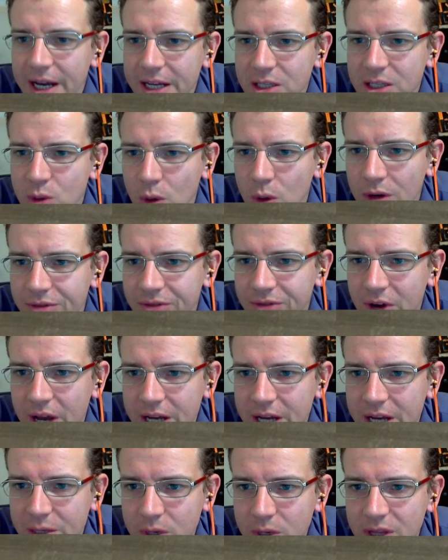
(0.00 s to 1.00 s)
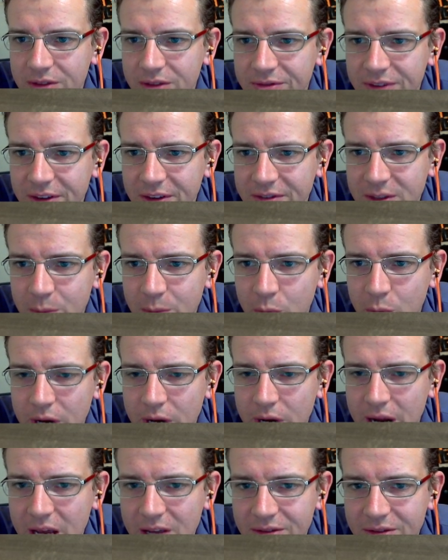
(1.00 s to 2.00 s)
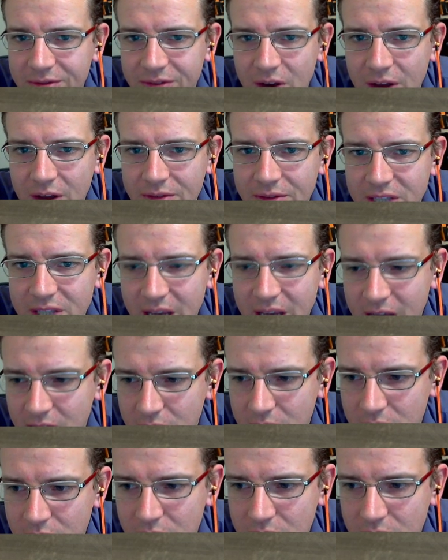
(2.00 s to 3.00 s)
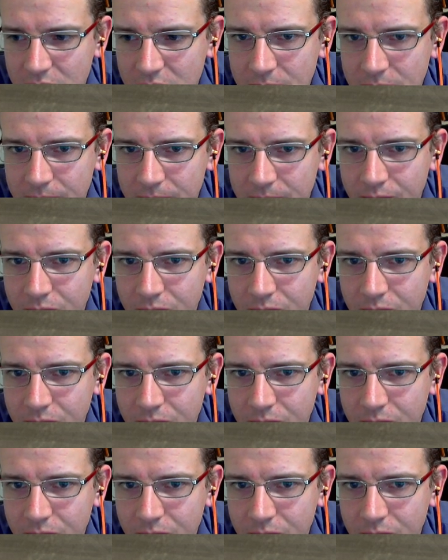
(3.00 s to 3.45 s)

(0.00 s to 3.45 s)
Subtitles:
It's qualified with 50.85 seconds.